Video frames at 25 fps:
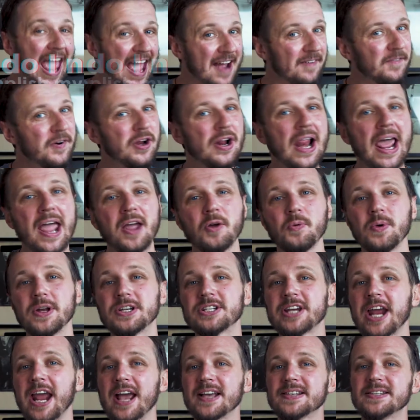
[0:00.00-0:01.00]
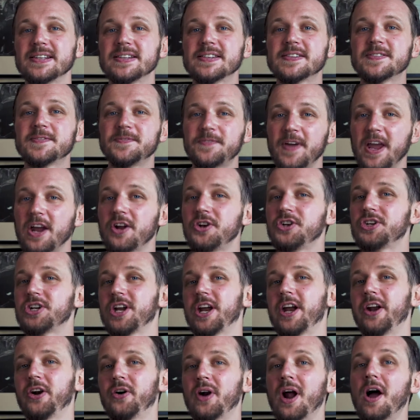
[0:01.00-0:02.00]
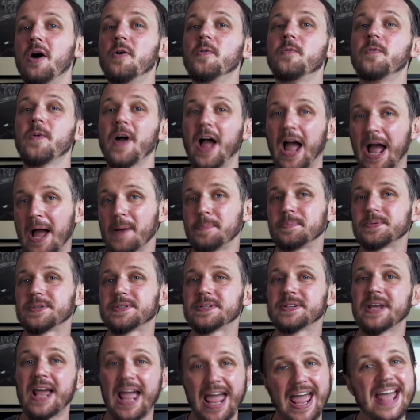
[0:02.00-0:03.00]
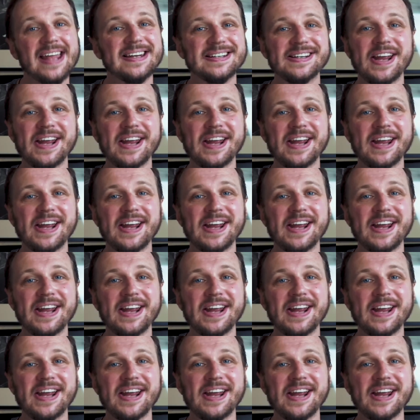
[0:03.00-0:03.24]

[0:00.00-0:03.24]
Every language has its fair share of ups and